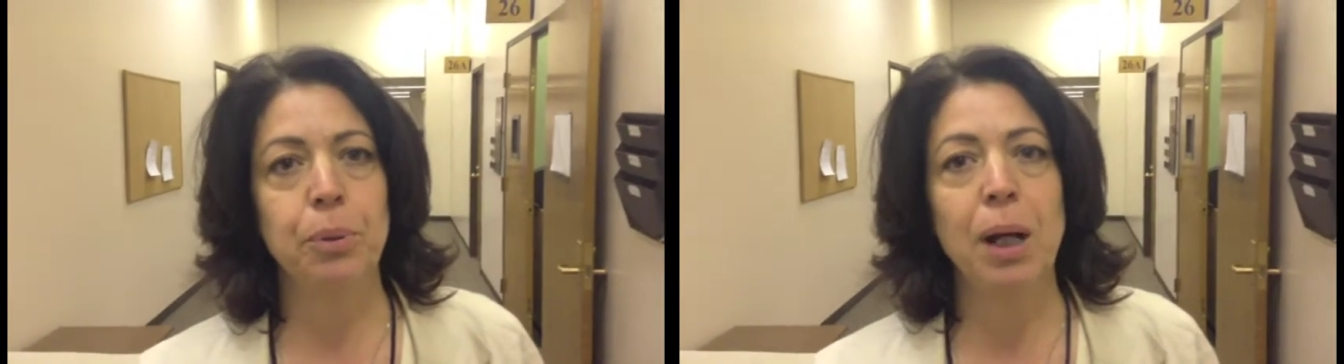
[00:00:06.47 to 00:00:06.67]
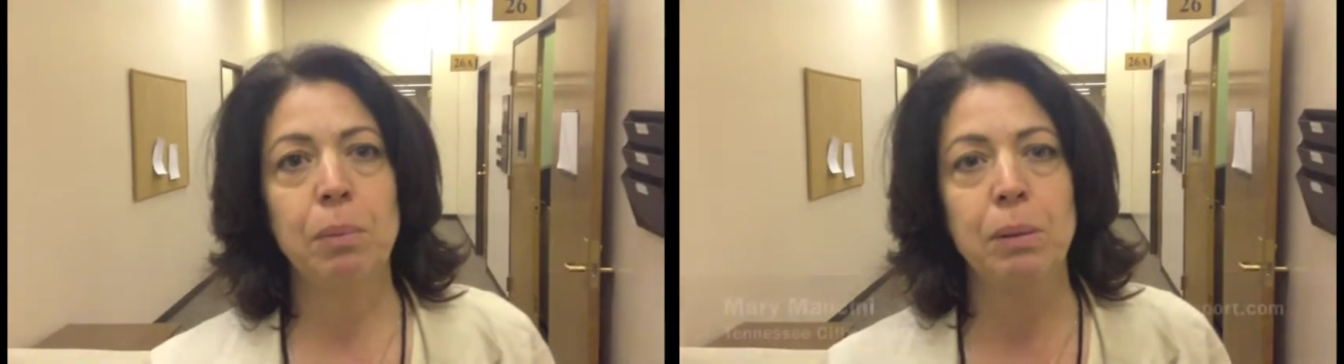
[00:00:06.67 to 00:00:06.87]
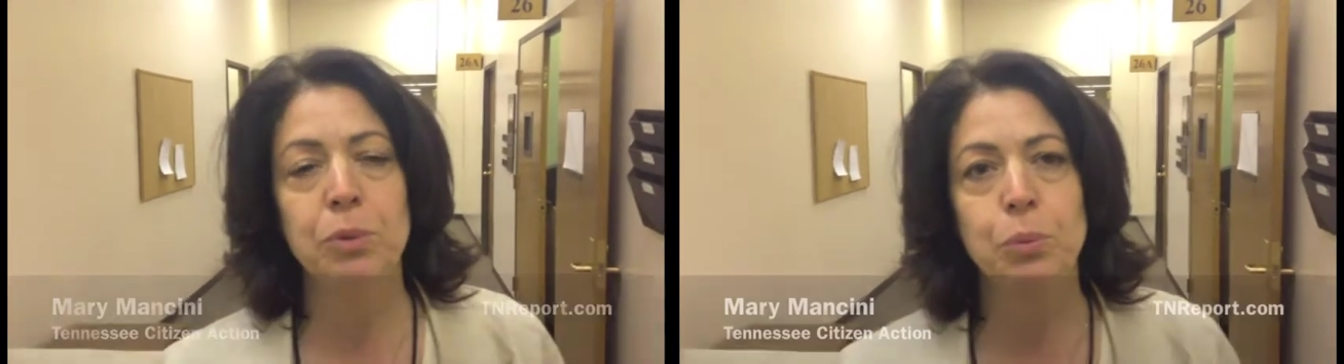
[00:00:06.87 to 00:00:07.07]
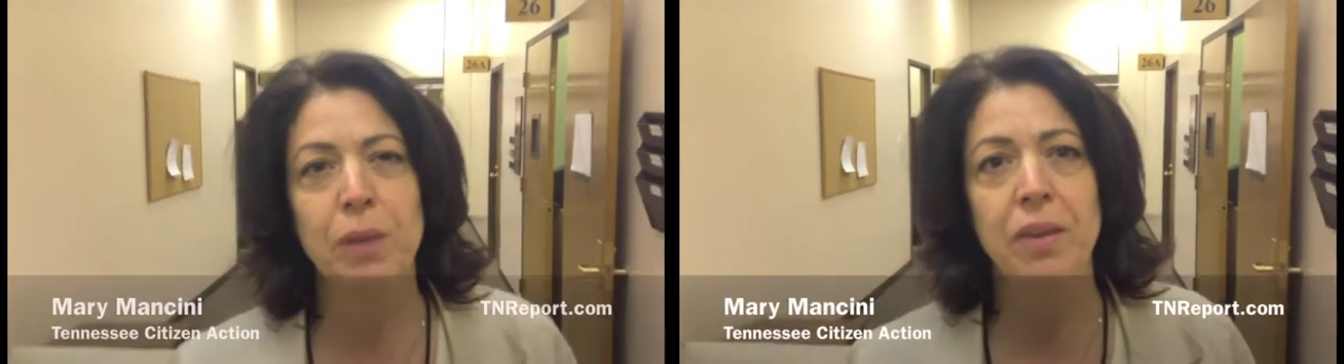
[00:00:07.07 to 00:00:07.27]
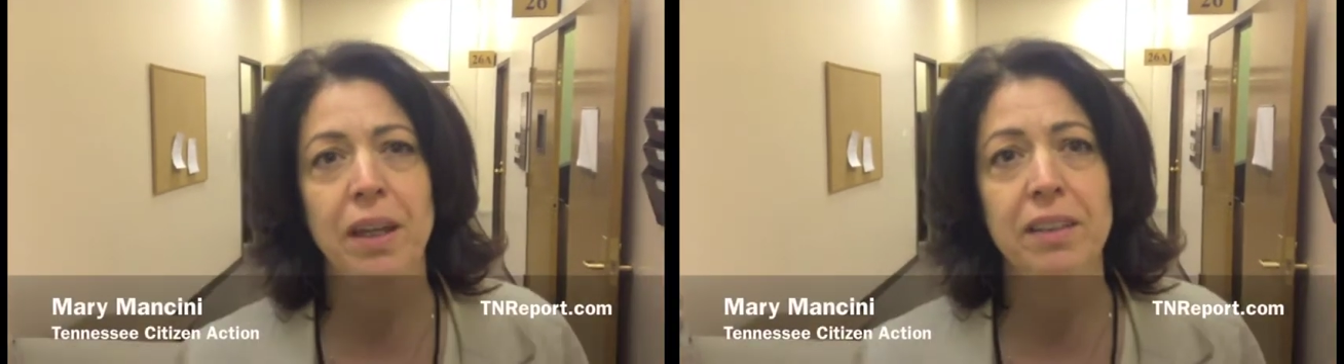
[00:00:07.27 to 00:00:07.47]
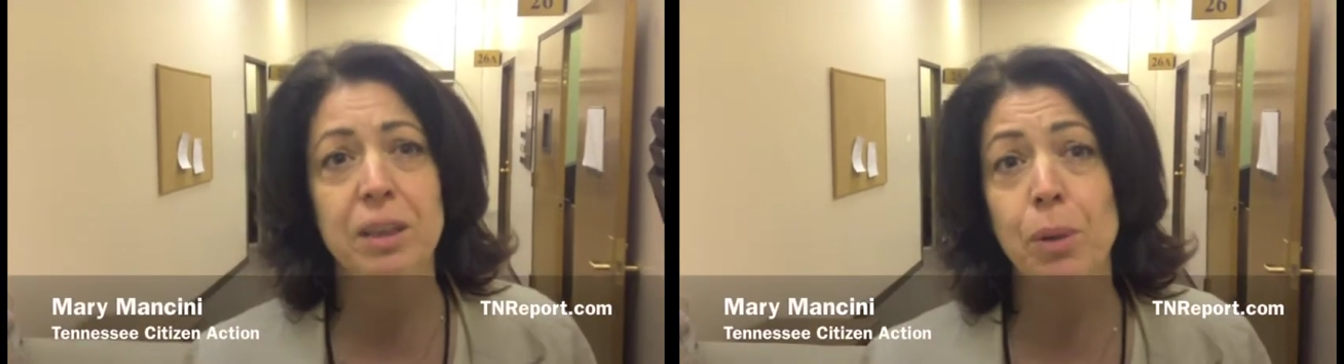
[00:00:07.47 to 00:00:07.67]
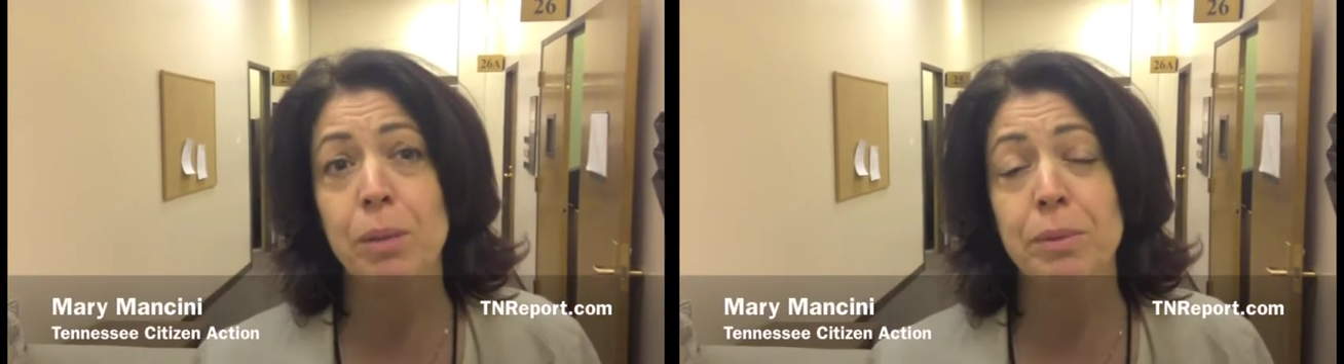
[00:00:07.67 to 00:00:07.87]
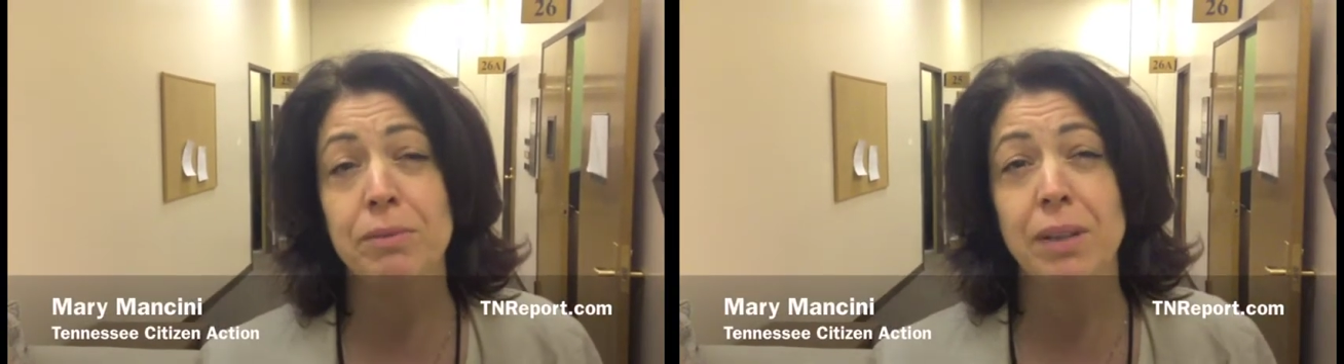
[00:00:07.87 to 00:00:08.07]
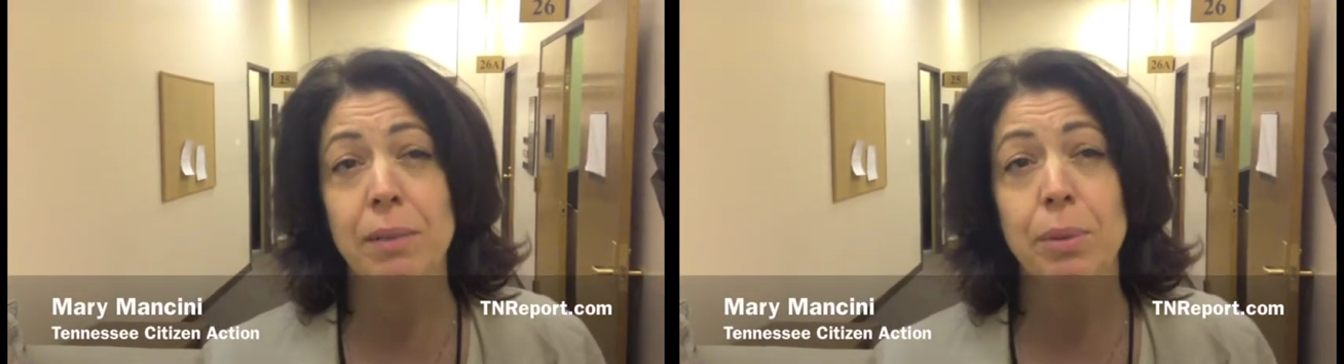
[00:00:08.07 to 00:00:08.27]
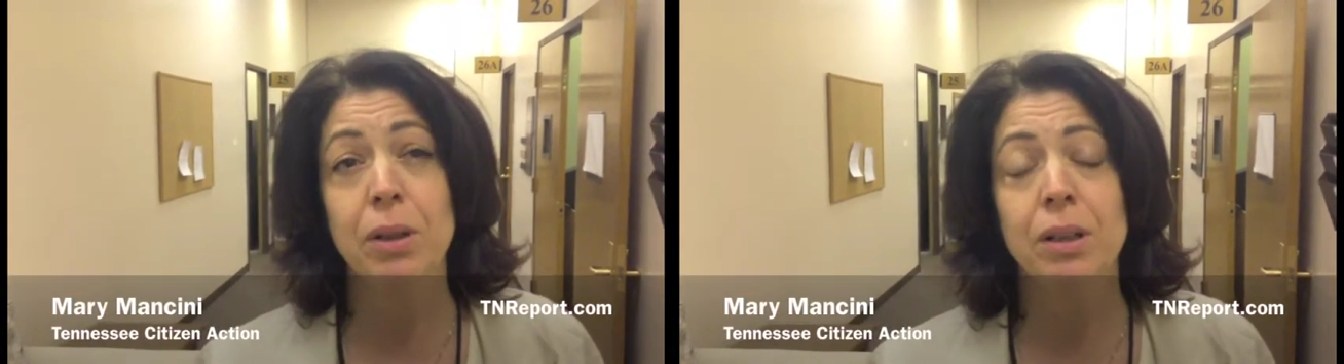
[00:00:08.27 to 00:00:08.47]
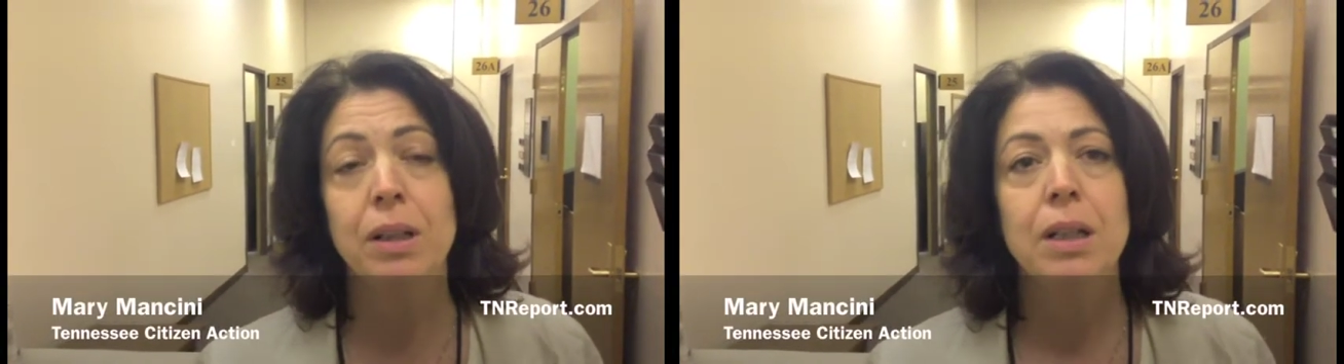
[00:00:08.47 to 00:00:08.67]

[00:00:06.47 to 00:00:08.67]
problems within the Department of Labor,